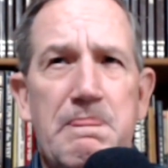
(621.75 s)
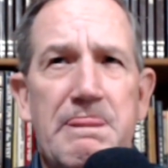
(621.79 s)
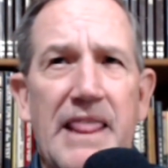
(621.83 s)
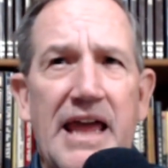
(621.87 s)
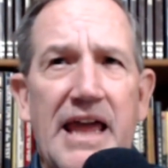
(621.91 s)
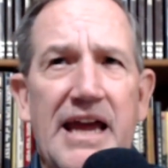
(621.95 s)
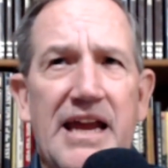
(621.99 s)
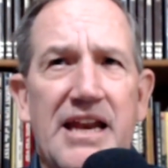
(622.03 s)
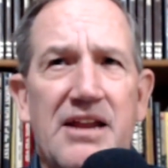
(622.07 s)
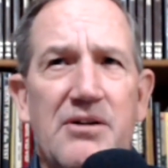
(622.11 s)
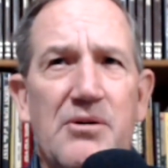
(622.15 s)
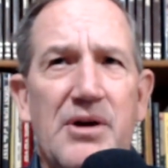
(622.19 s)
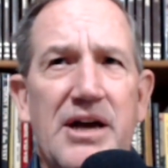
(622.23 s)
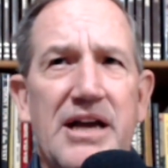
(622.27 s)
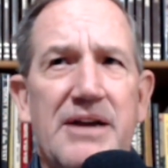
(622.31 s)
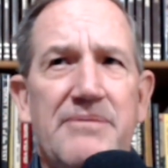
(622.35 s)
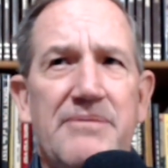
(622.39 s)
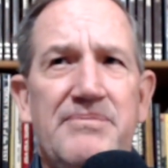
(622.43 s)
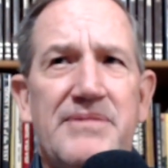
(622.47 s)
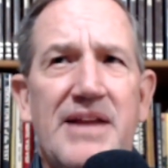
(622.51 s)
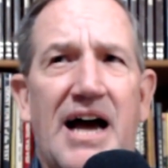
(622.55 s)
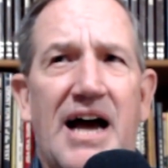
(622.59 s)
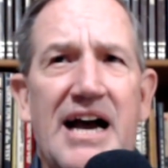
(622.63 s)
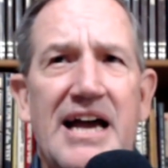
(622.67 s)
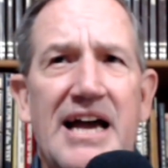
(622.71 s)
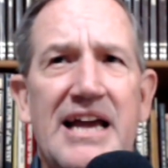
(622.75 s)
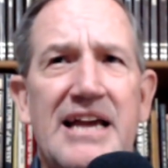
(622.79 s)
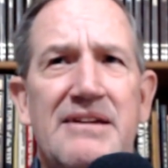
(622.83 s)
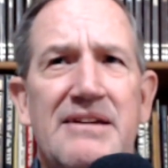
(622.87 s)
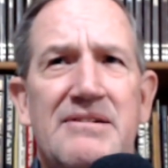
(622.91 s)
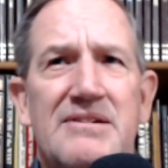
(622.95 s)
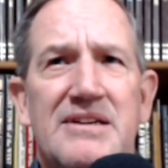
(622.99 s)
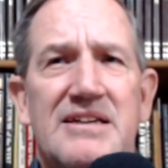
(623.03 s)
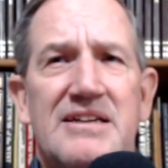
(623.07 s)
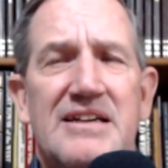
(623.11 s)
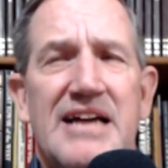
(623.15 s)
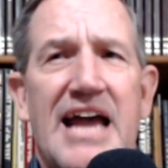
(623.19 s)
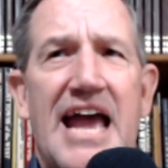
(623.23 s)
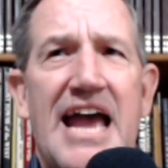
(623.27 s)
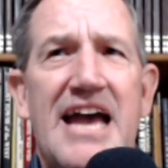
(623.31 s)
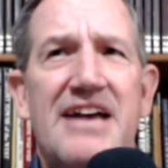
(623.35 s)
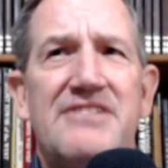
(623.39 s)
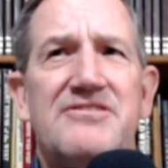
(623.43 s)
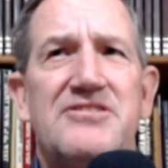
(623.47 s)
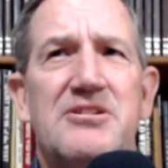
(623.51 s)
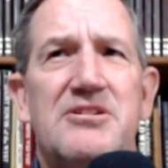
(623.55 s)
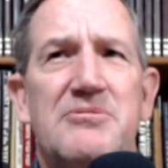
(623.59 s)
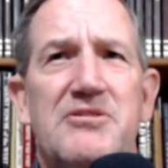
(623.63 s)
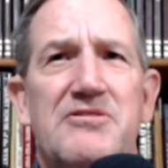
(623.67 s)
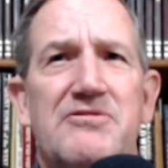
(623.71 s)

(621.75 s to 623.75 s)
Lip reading: Anyway, I asked him